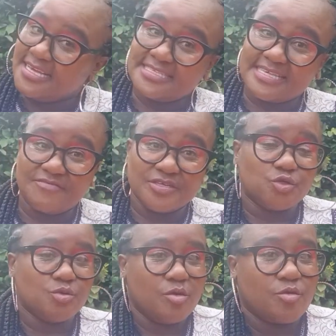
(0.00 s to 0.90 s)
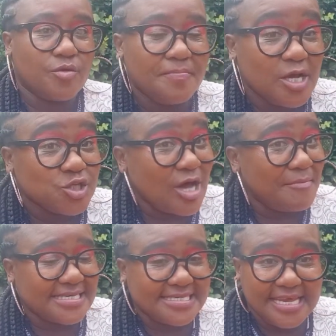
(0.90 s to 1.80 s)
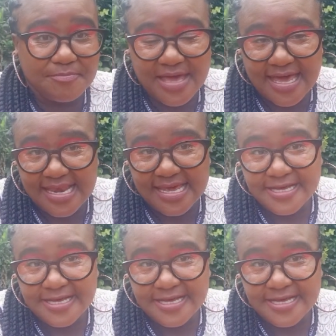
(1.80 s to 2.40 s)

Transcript: service tomorrow. So I must sleep early